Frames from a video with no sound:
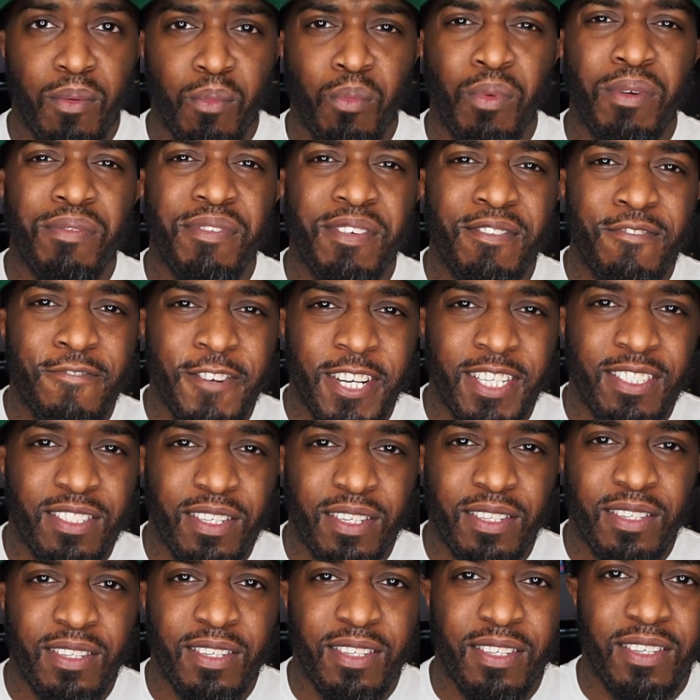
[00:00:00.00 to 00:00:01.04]
within
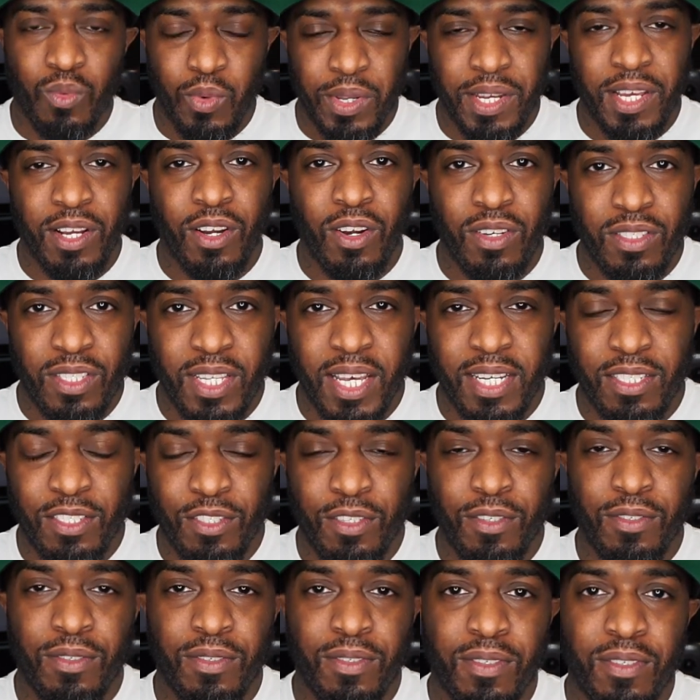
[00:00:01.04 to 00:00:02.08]
reason when they contact
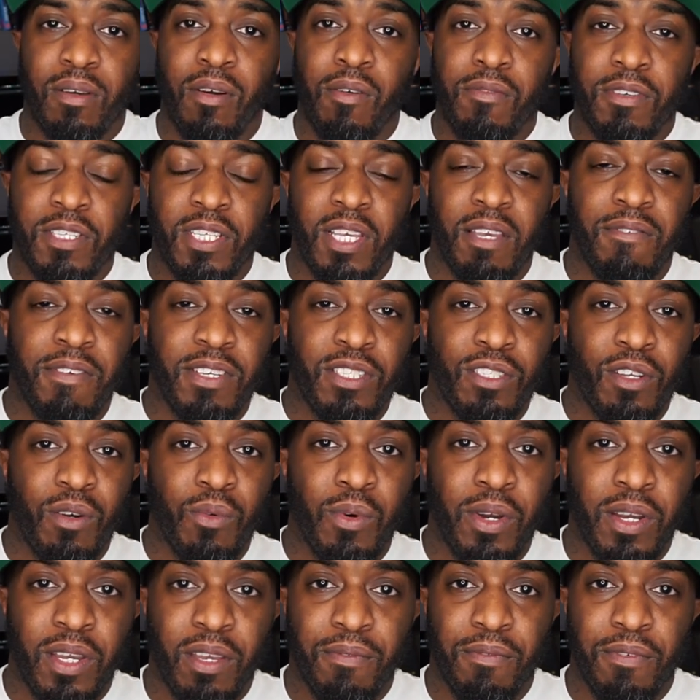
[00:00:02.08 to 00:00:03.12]
you. Obviously, if it's not
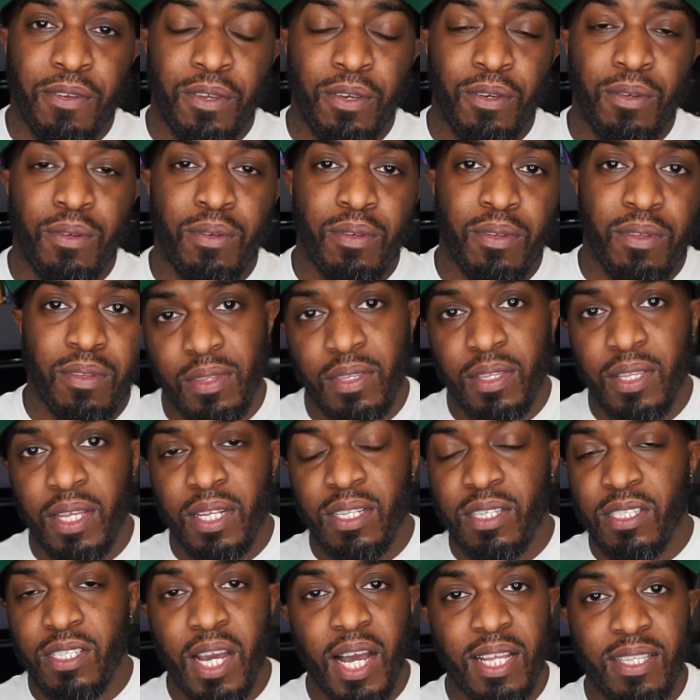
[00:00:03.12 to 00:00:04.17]
working for you, then
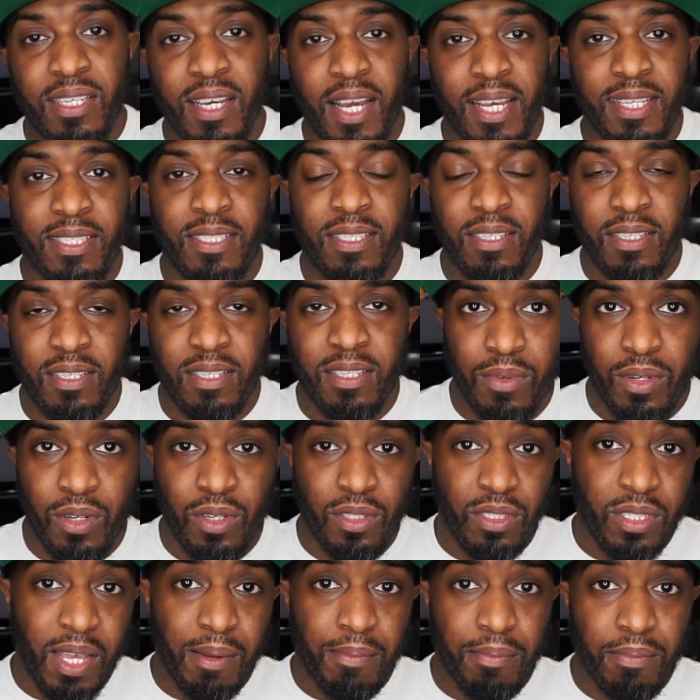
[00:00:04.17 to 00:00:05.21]
just cut ties,
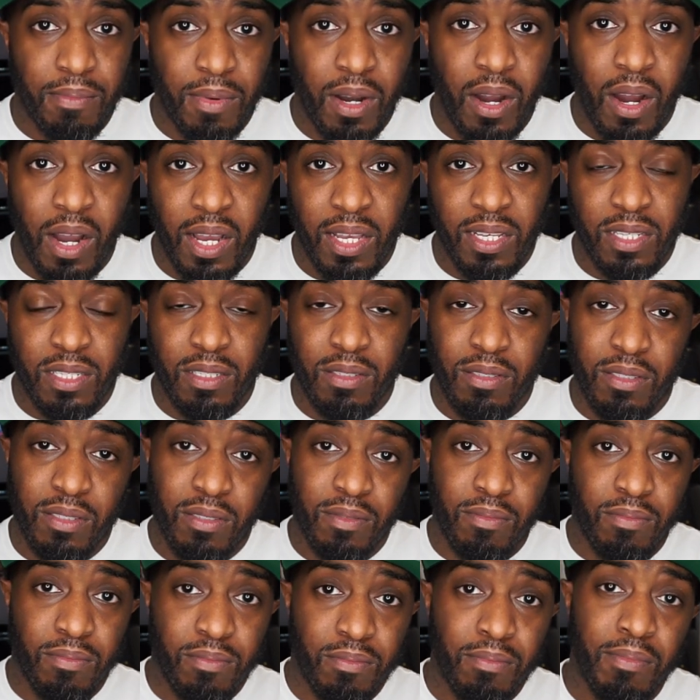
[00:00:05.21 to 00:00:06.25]
because some artists
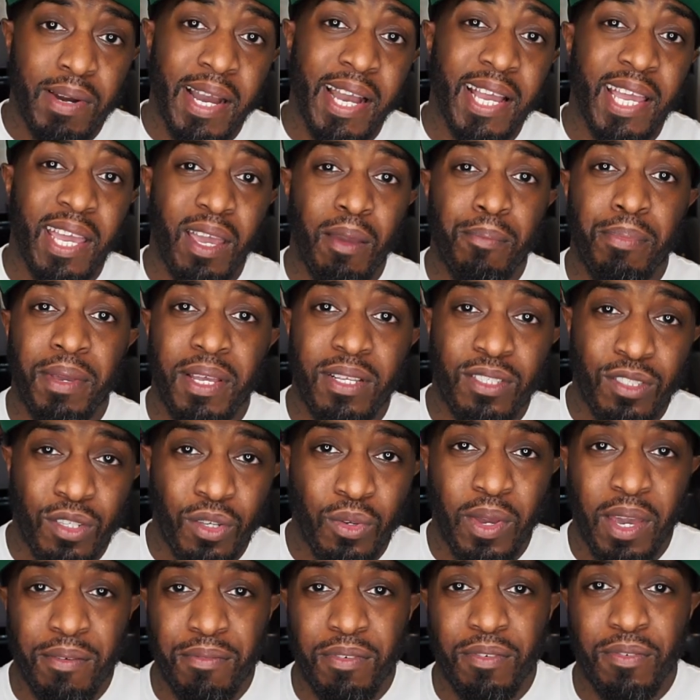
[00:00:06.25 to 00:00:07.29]
might get a bit too
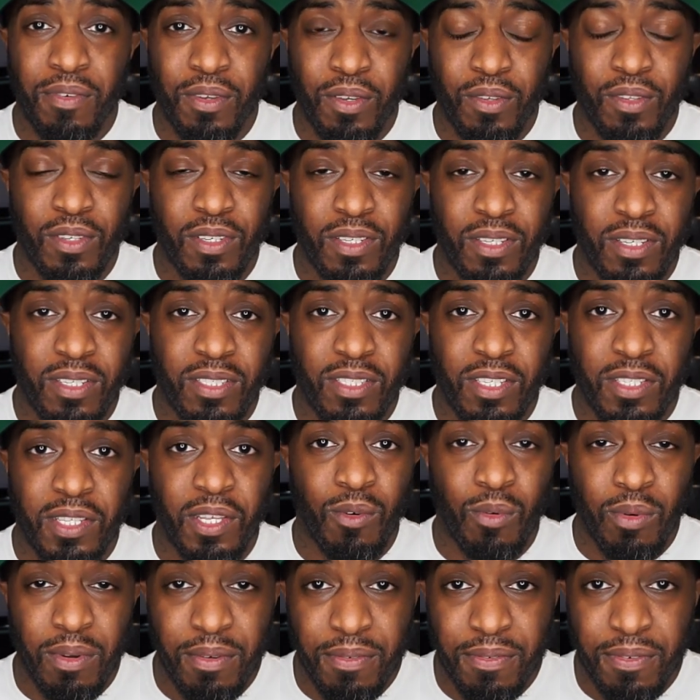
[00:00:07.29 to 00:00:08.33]
heavy for you to
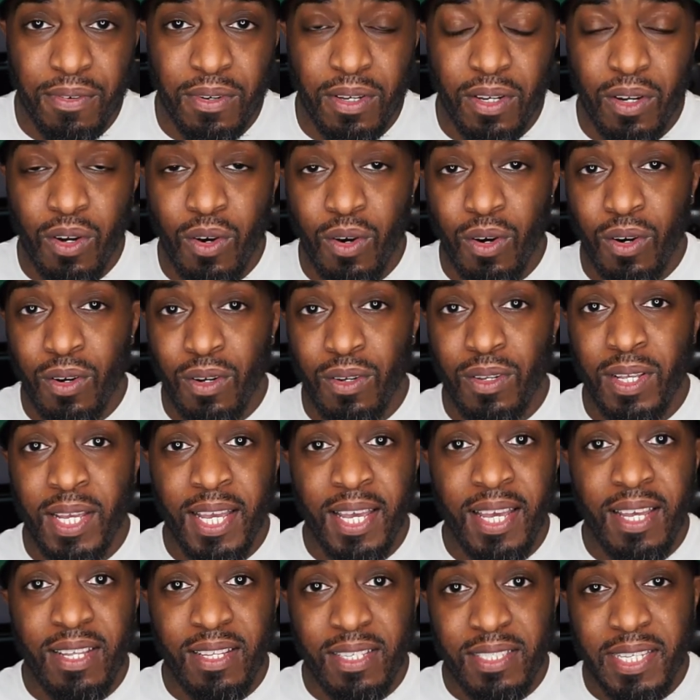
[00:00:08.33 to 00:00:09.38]
deal with, or
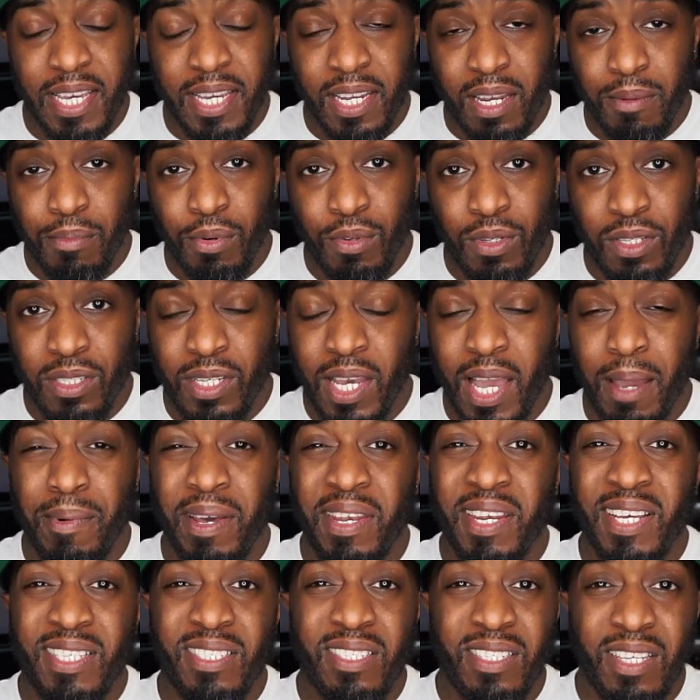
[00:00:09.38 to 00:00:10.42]
they're taking up all your time
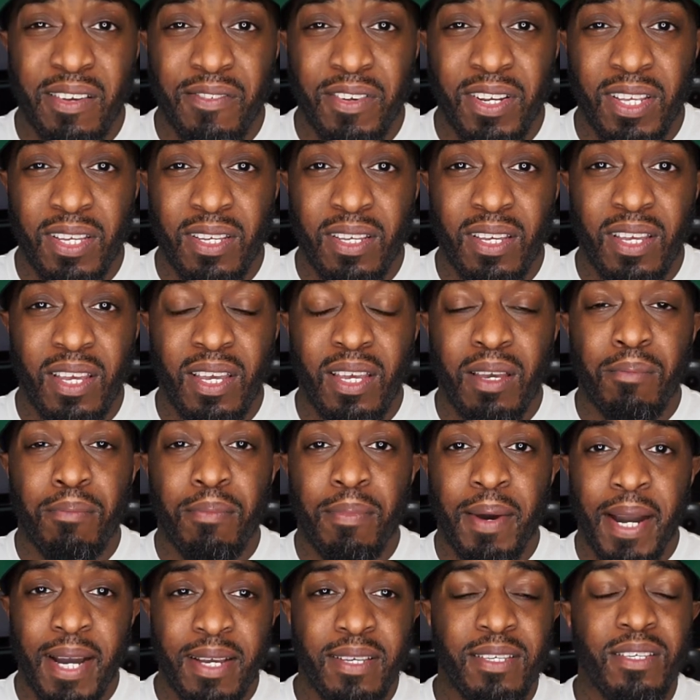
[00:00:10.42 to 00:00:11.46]
unnecessarily.
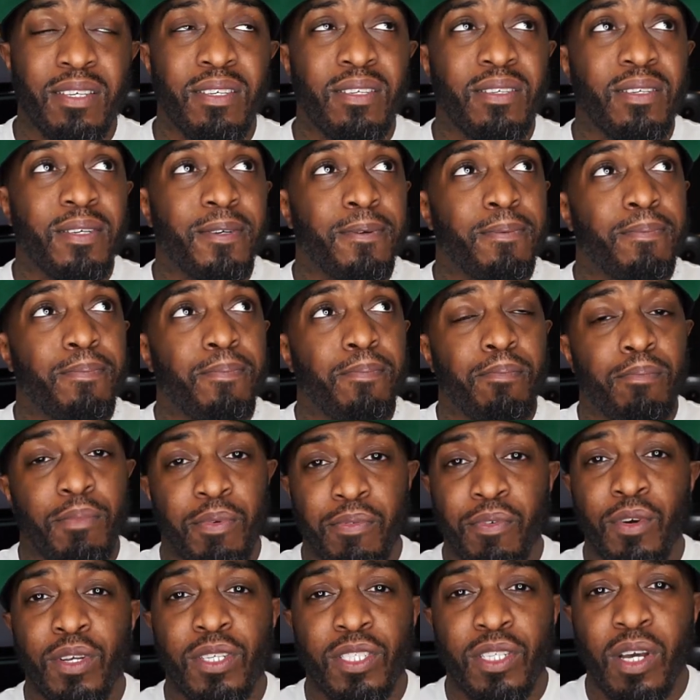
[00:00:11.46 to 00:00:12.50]
But
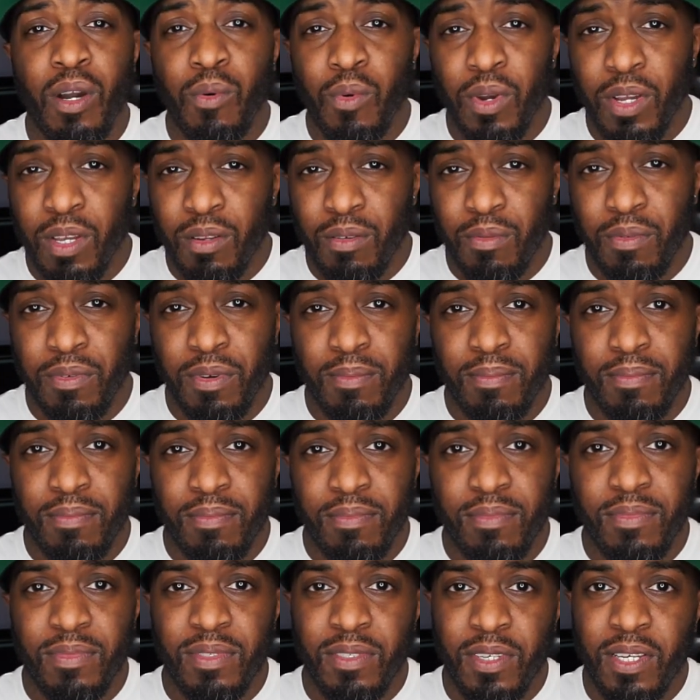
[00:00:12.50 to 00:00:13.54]
before you start working with them,
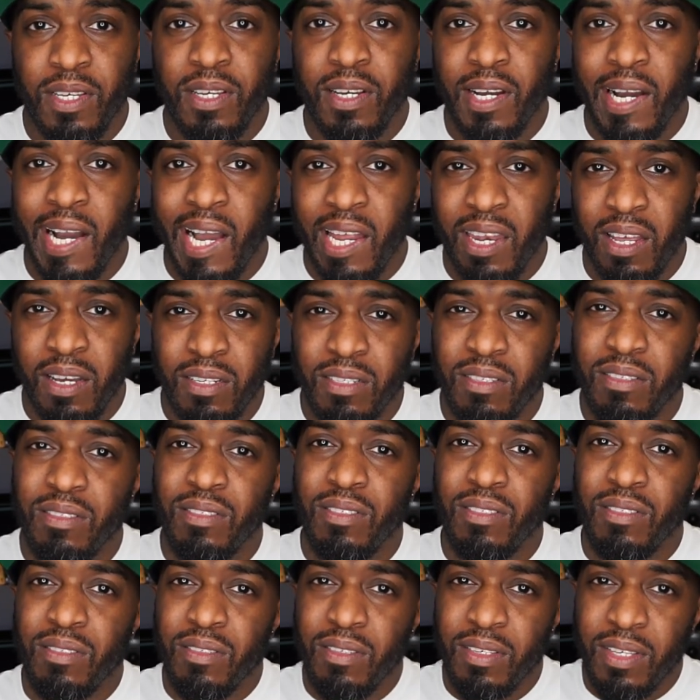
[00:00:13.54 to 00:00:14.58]
you can kind of
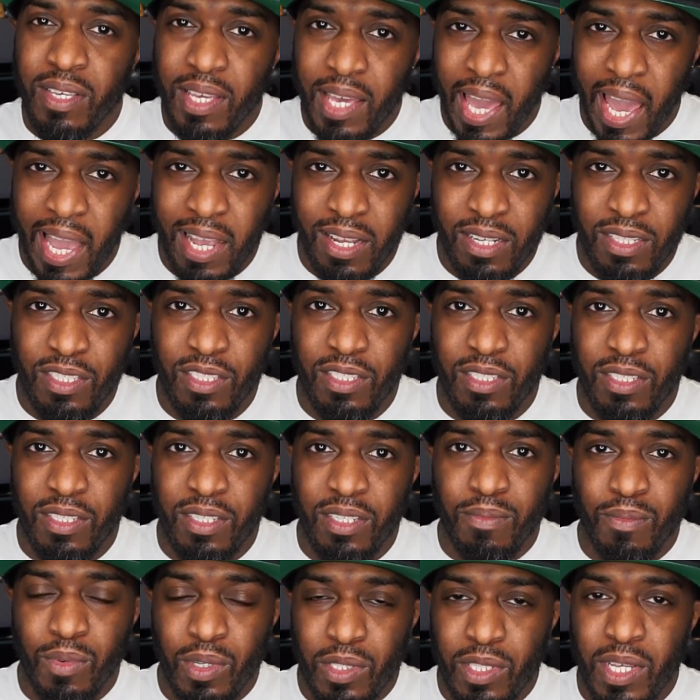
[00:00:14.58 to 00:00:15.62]
gauge
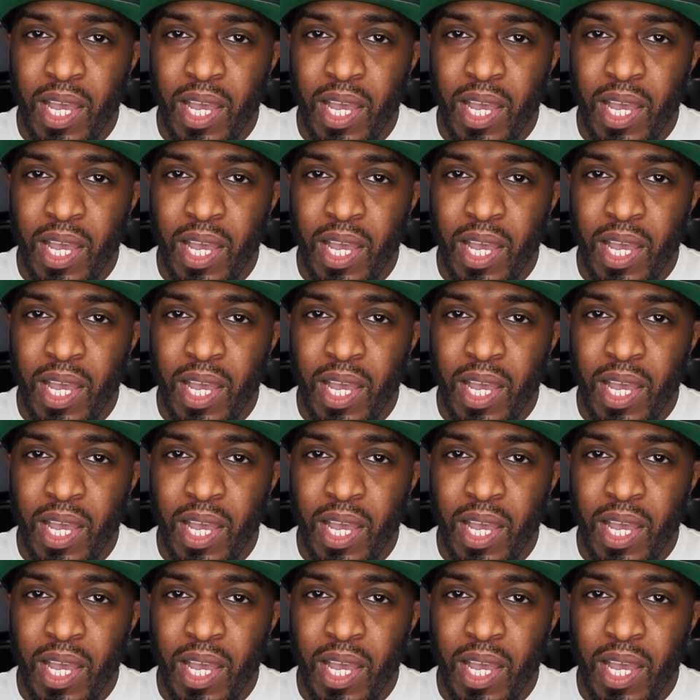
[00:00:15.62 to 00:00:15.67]
what